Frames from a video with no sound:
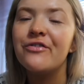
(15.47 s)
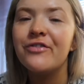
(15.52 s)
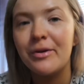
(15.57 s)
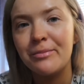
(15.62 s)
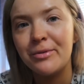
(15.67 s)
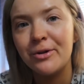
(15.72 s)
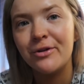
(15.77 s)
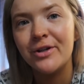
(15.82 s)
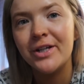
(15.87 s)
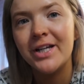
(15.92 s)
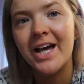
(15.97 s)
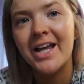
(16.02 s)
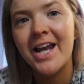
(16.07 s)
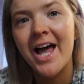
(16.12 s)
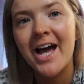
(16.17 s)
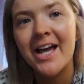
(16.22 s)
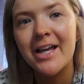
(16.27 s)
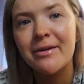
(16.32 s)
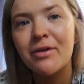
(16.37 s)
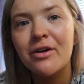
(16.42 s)
February and
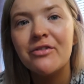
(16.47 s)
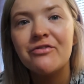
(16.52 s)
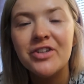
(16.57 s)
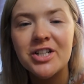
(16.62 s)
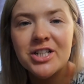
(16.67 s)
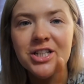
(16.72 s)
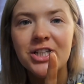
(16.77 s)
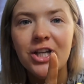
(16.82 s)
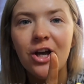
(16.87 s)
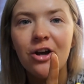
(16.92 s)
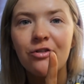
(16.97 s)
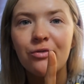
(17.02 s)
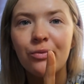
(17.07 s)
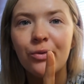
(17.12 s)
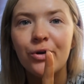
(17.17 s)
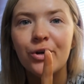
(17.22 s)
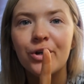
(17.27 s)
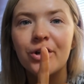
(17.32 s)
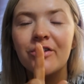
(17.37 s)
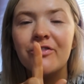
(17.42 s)
I am officially off
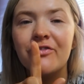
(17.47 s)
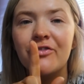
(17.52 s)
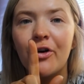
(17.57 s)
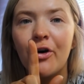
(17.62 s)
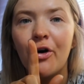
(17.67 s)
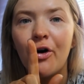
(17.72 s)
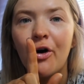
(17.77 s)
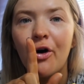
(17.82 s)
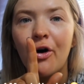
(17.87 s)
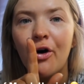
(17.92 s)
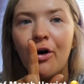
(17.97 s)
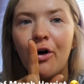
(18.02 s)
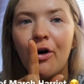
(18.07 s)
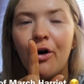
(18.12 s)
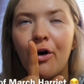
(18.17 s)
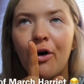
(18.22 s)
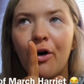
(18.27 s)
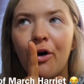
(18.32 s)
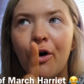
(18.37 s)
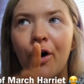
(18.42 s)
work
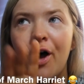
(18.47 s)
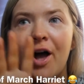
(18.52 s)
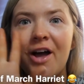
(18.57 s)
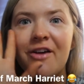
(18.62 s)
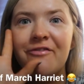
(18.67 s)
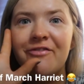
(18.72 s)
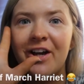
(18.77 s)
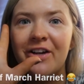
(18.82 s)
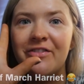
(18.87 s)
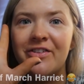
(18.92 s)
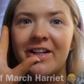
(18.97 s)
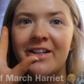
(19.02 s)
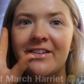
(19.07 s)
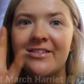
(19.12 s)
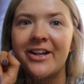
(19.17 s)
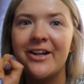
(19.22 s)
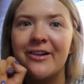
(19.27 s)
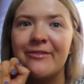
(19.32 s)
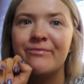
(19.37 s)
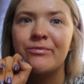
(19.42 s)
for 5
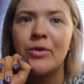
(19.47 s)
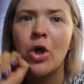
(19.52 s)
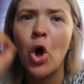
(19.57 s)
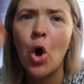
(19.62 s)
days now.